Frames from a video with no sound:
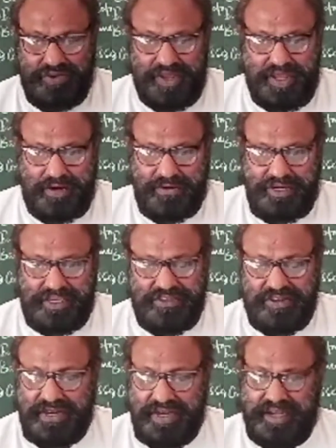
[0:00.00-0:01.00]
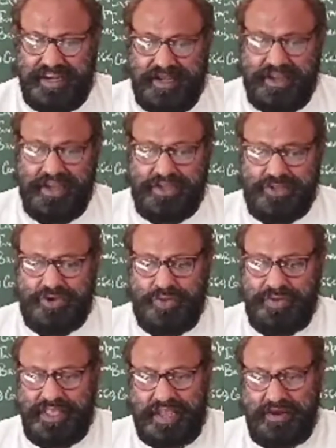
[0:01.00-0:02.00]
Cash is not going out, it is on
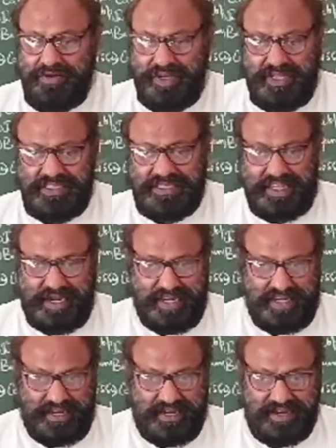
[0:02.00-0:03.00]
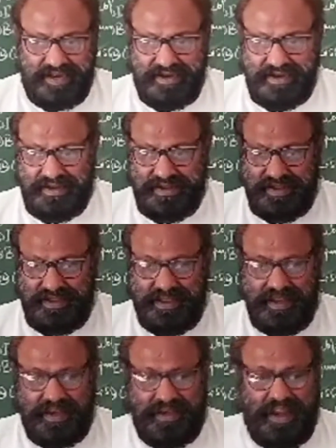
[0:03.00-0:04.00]
credit. So Romit account is credited.
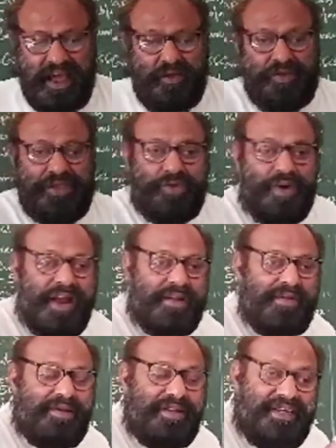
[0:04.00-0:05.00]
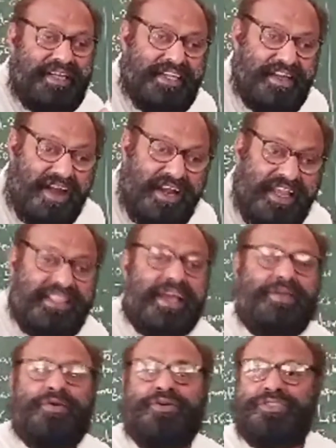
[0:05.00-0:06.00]
Now you are
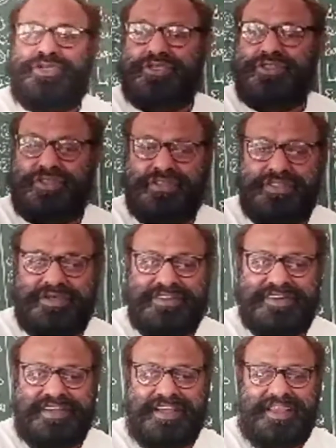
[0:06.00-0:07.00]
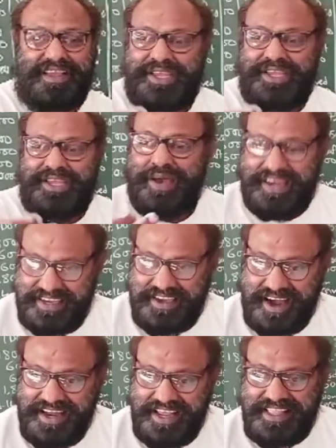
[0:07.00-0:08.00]
returning the goods.
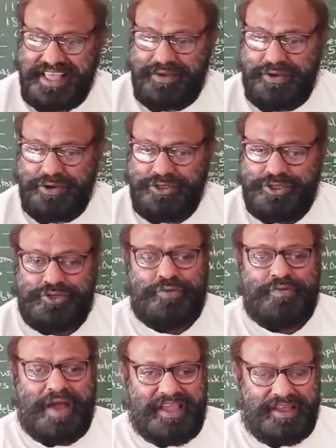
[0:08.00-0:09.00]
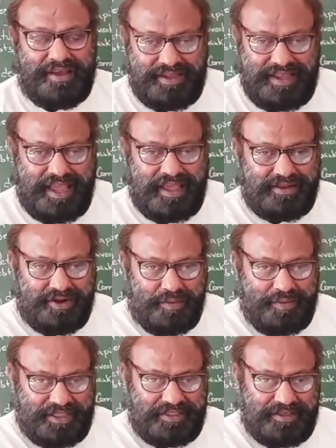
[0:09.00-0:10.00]
You are returning the goods to
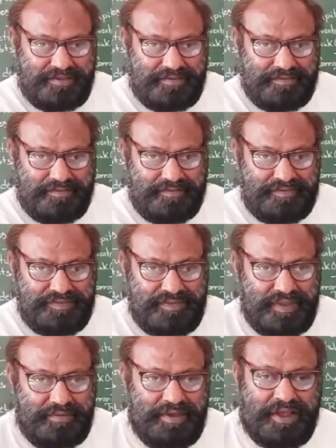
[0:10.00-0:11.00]
my Romit,